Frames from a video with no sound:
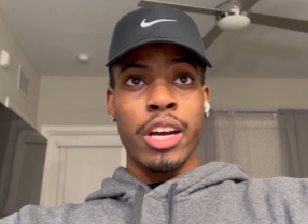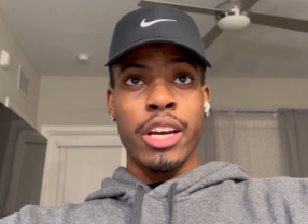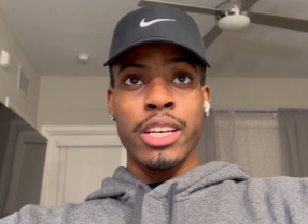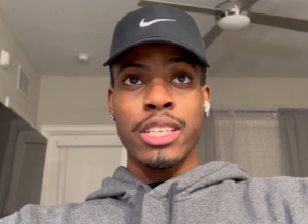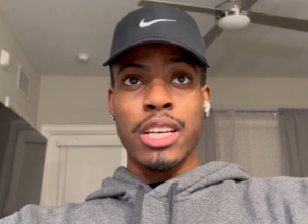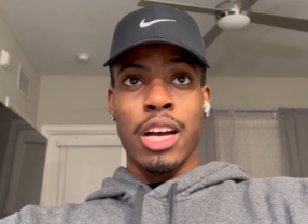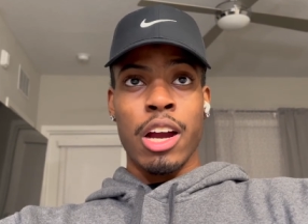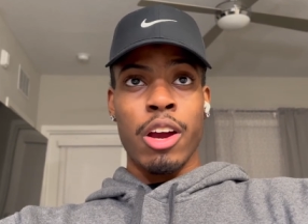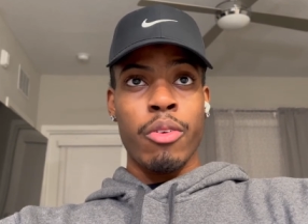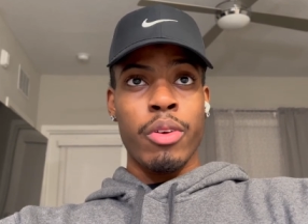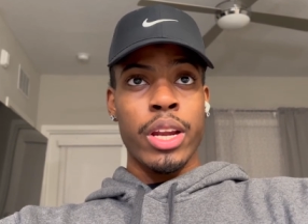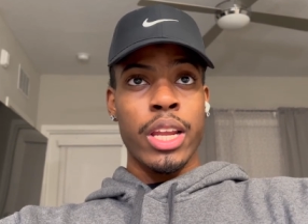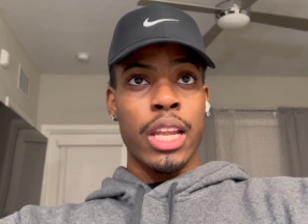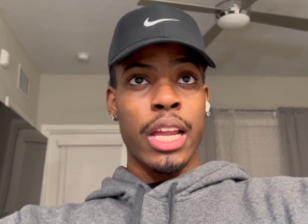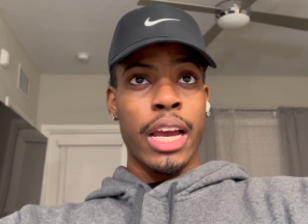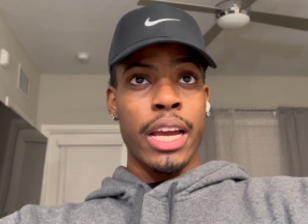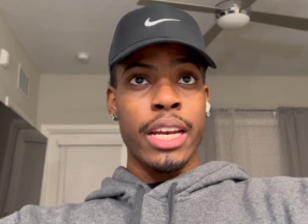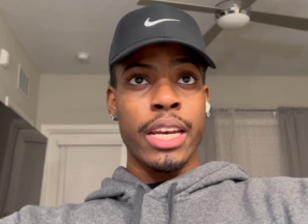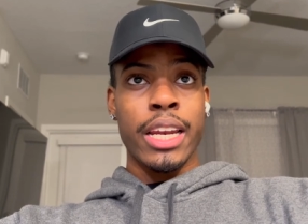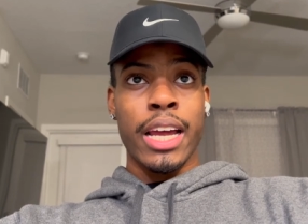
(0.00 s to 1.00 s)
it's already
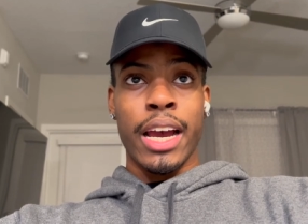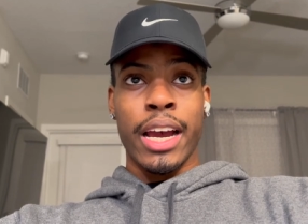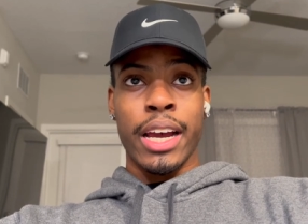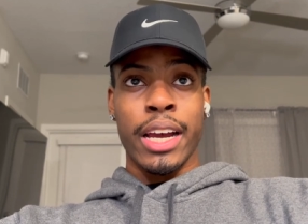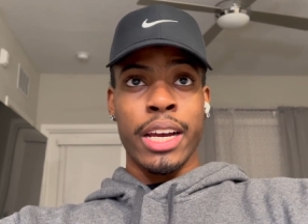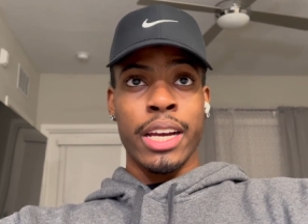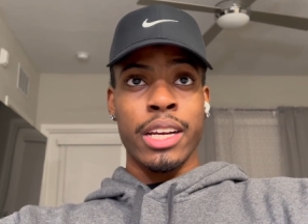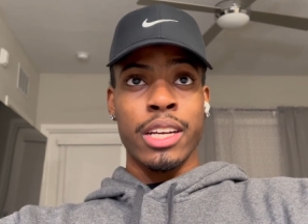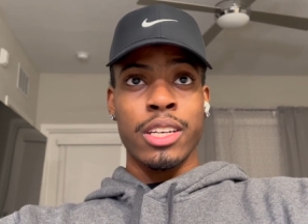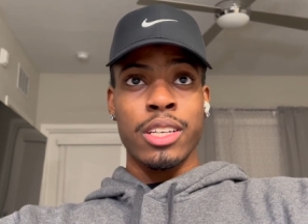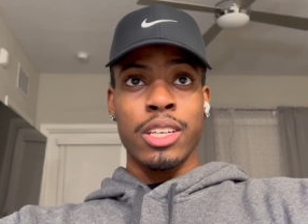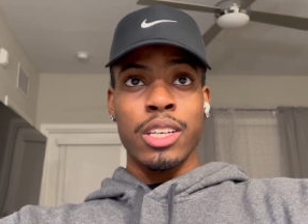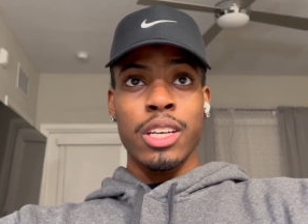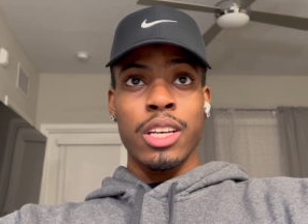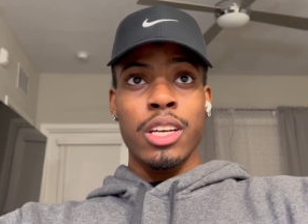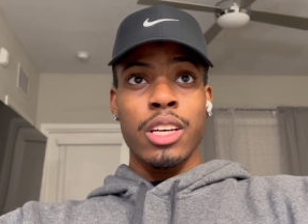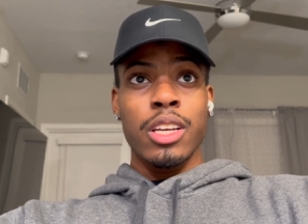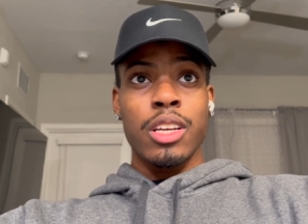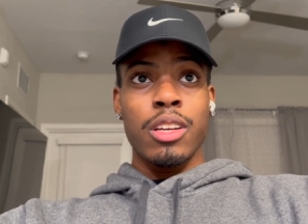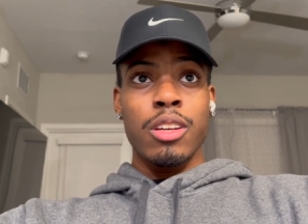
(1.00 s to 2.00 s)
like nine
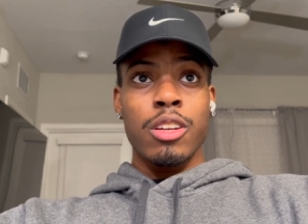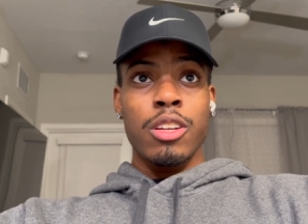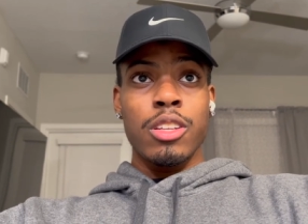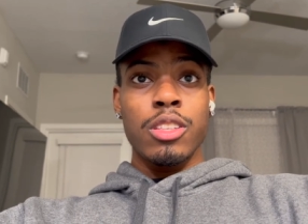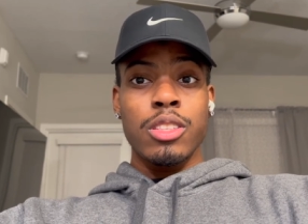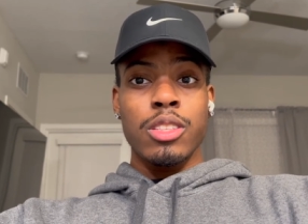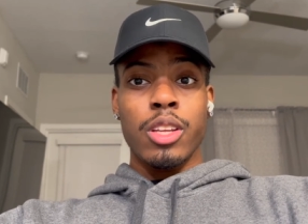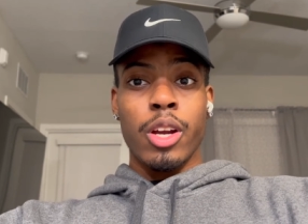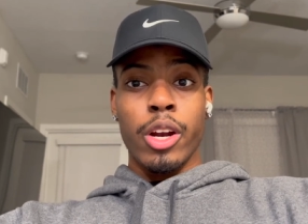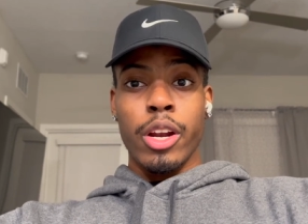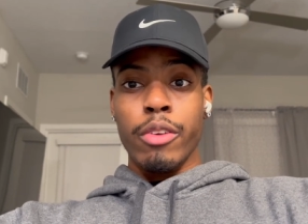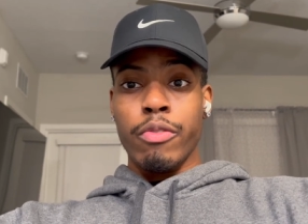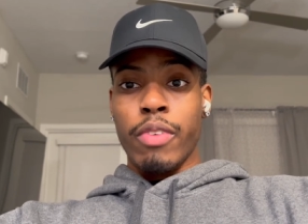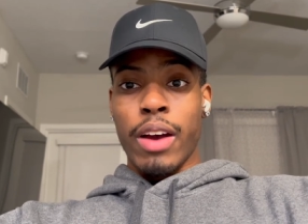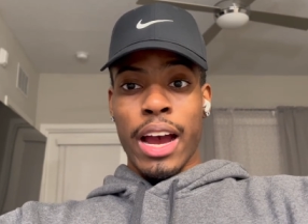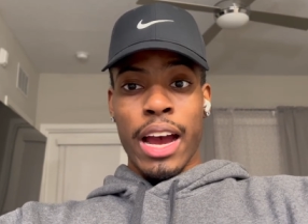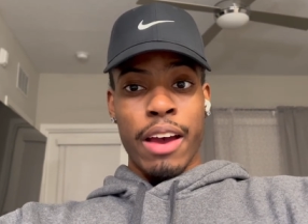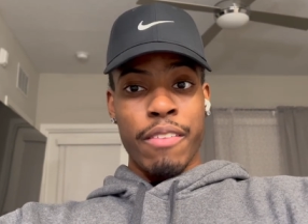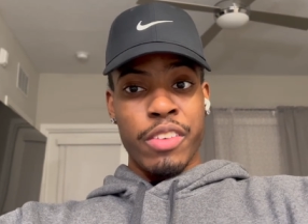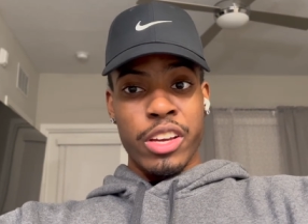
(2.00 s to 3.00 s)

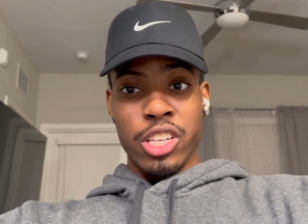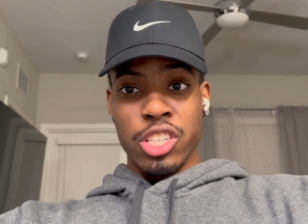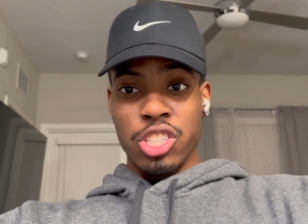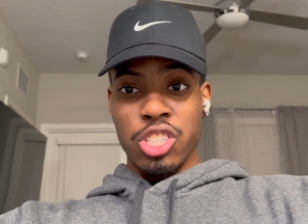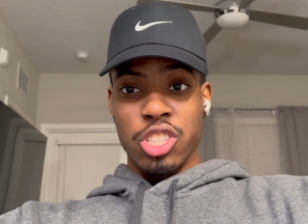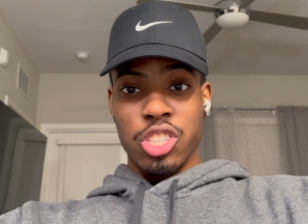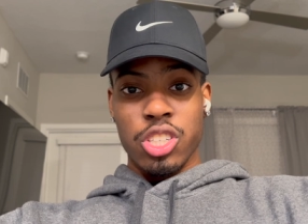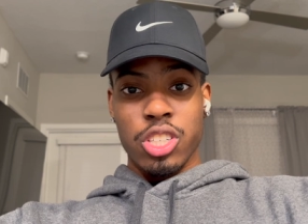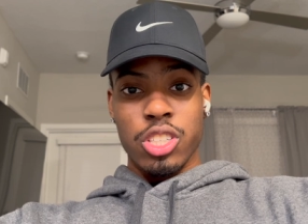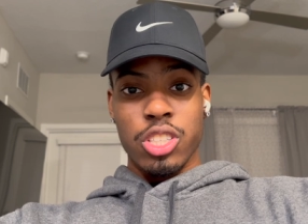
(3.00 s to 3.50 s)
35-ish.